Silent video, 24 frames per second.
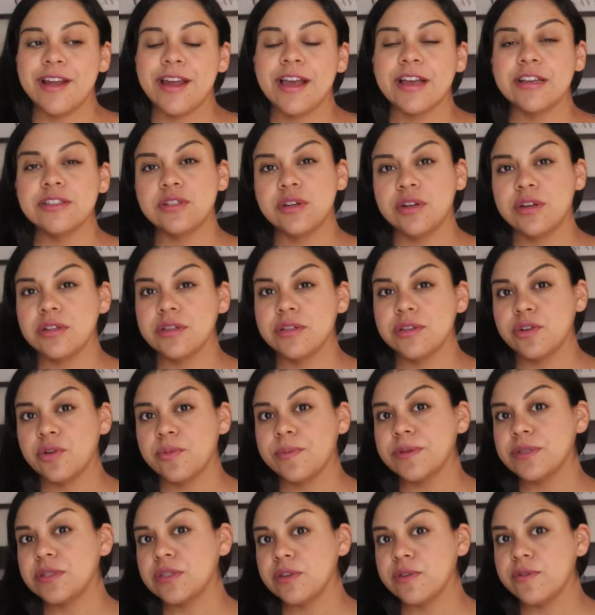heads are a little
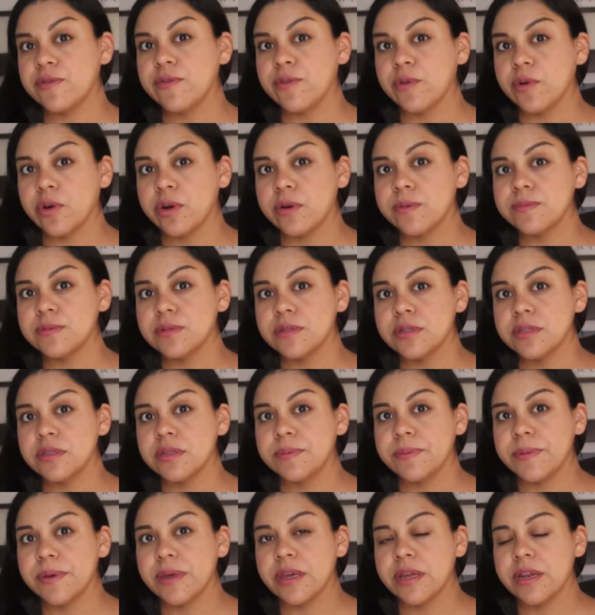bit deformed in
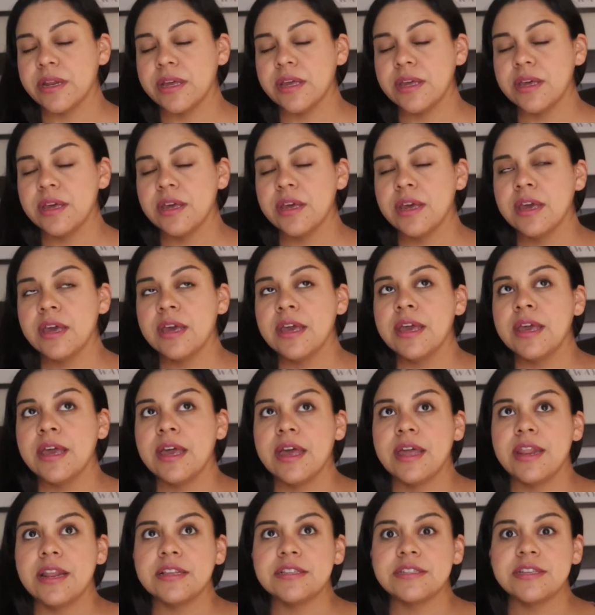the beginning,
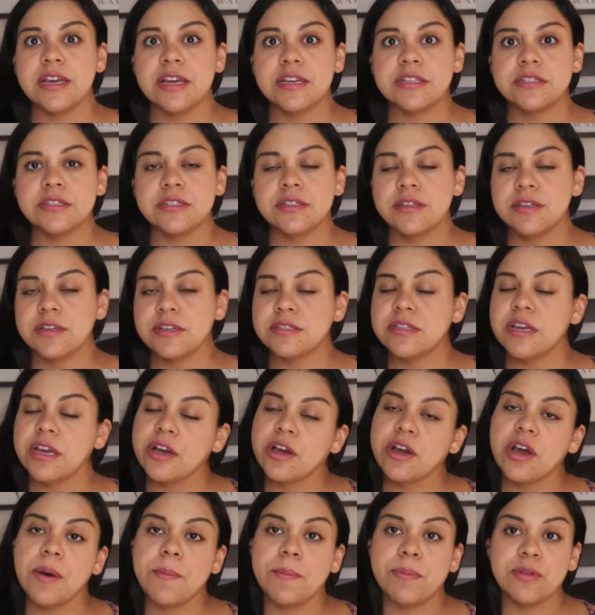and it takes a
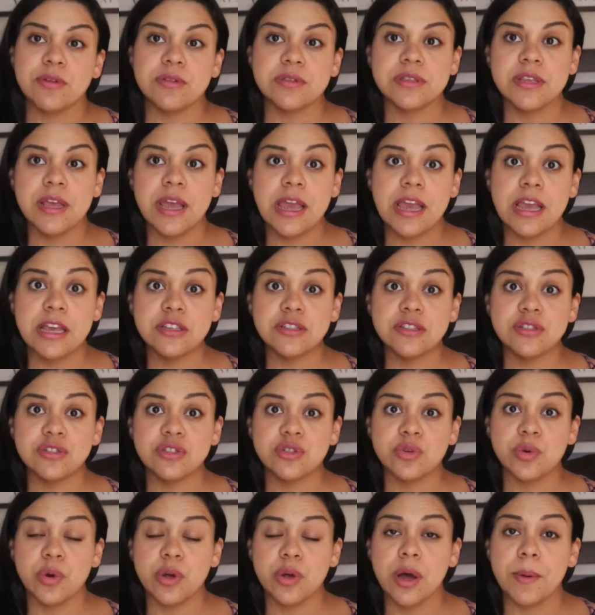couple of days
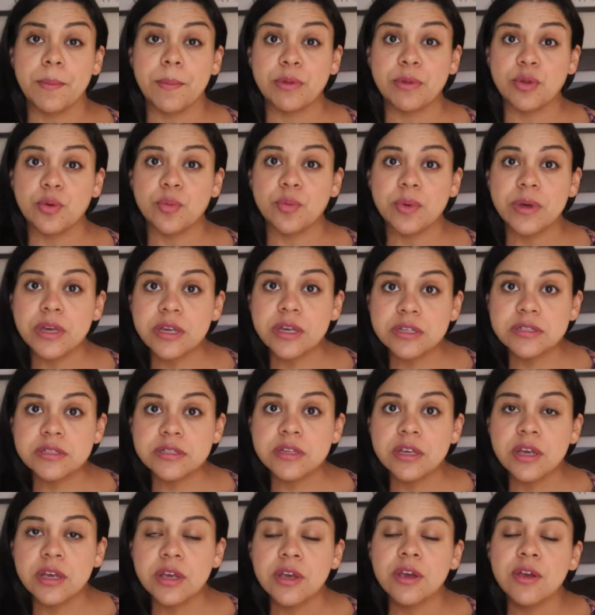to a couple of
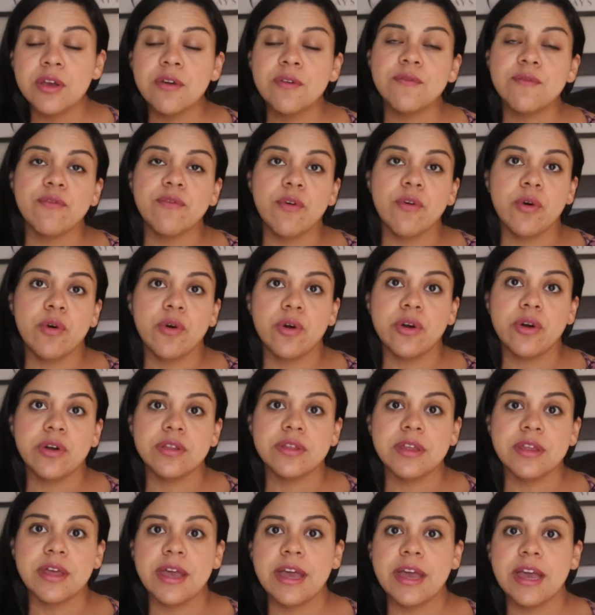weeks for
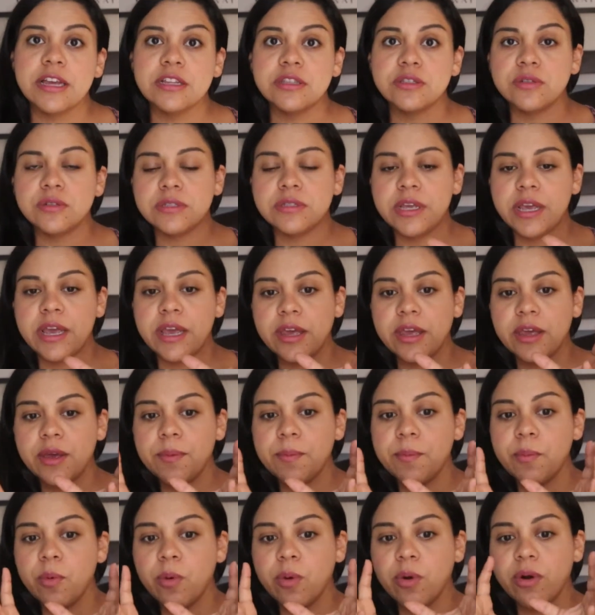the head to take
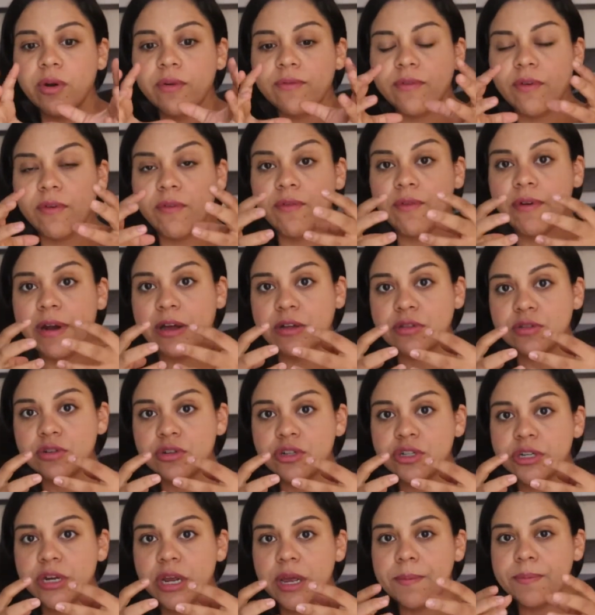more of a rounder
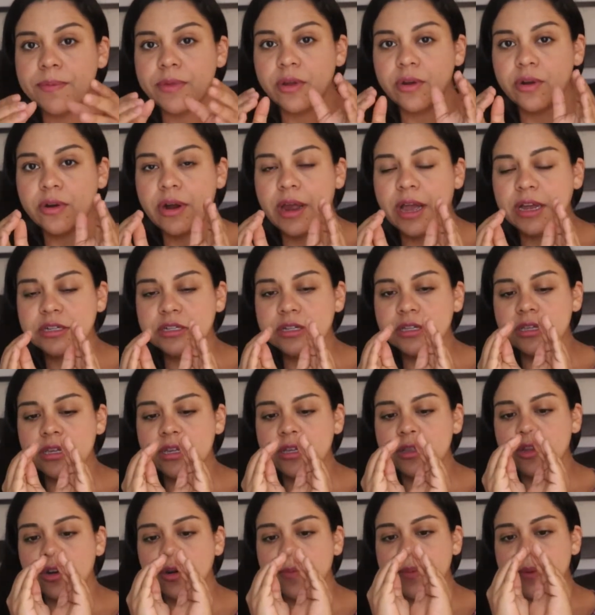shape. They're actually a
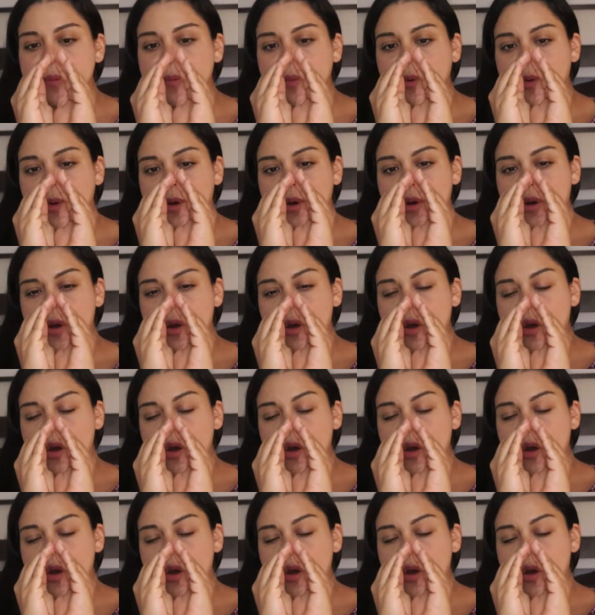little bit more